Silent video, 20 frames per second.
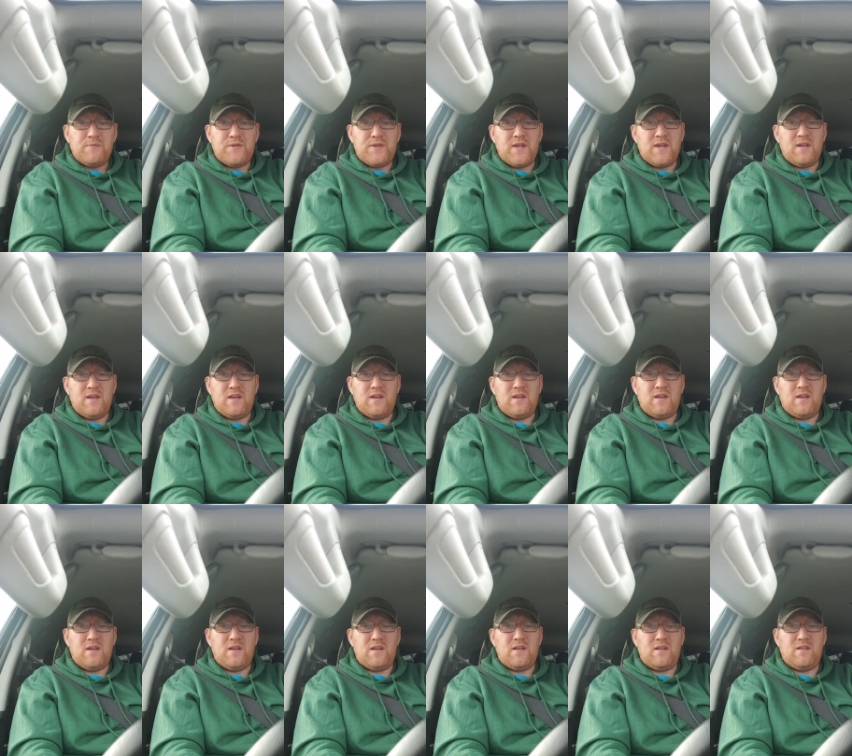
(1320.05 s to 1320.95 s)
that
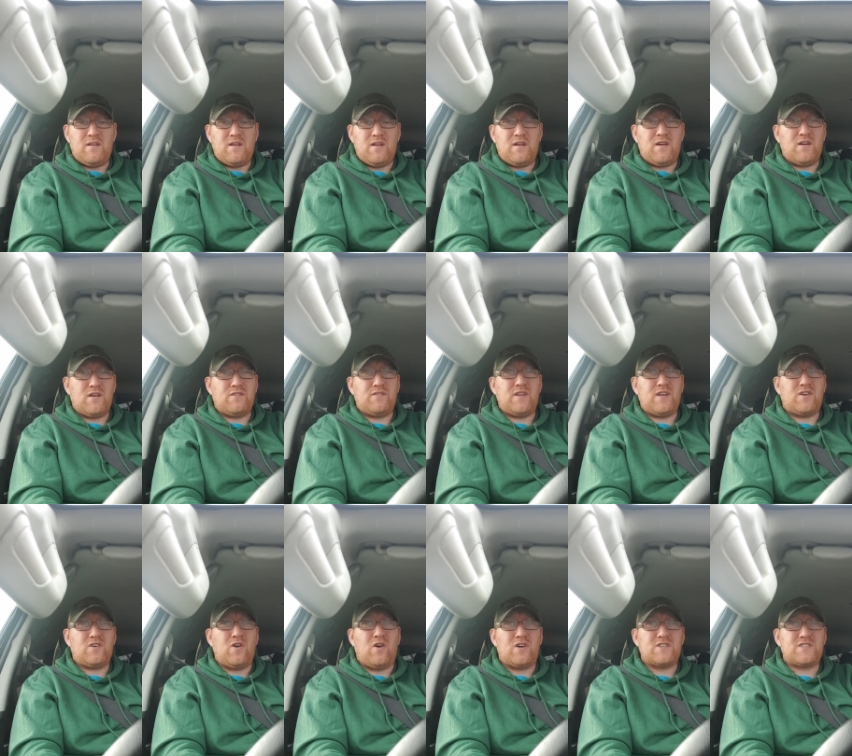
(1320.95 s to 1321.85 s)

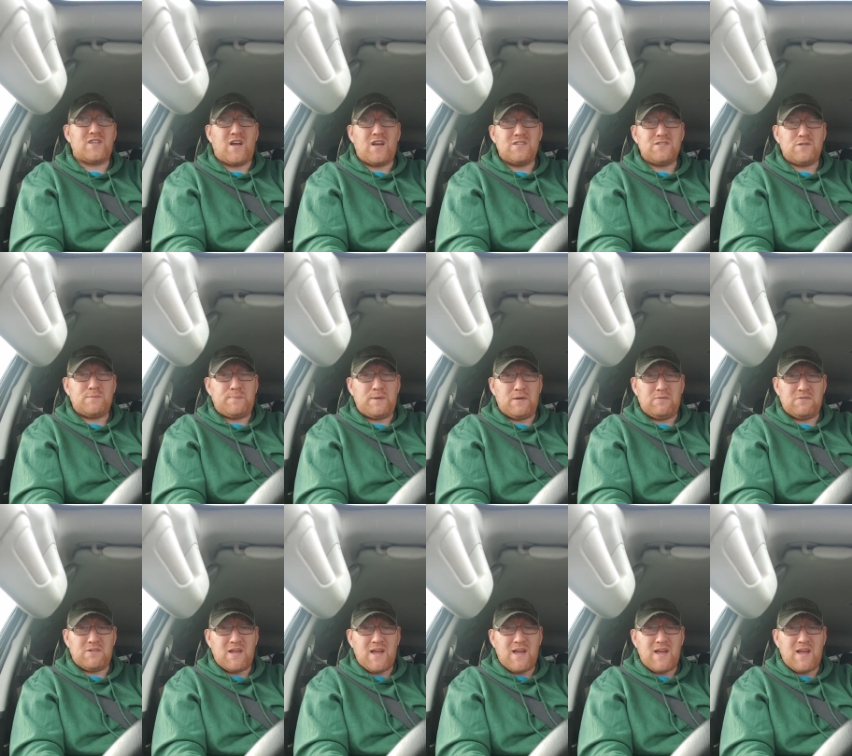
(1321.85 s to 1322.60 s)
cost £100